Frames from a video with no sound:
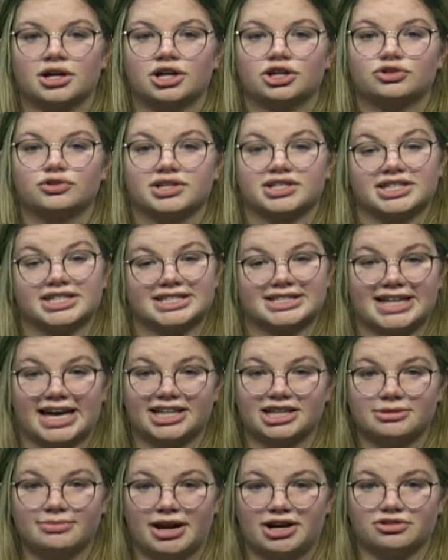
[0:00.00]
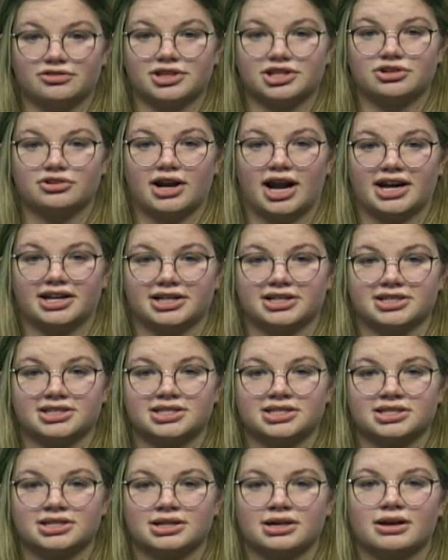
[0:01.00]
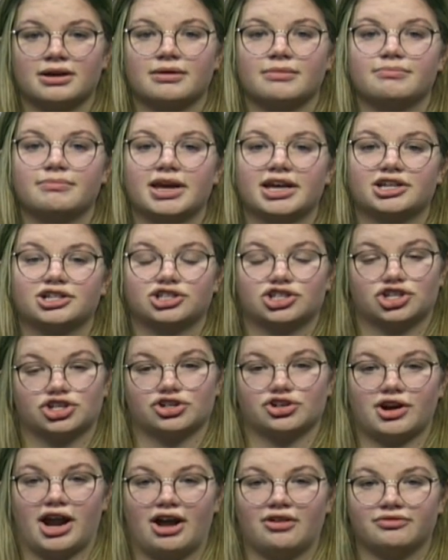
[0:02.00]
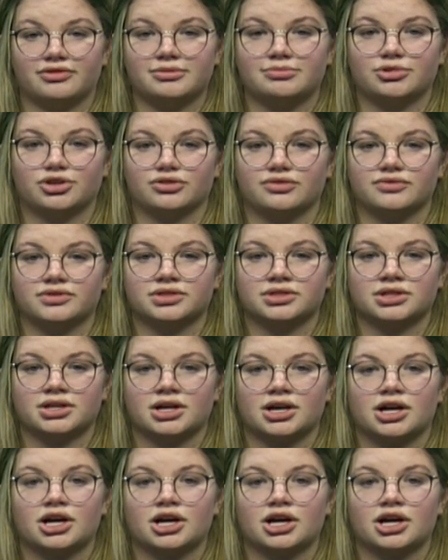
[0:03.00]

dressing slightly better than your audience, making sure your outfit moves,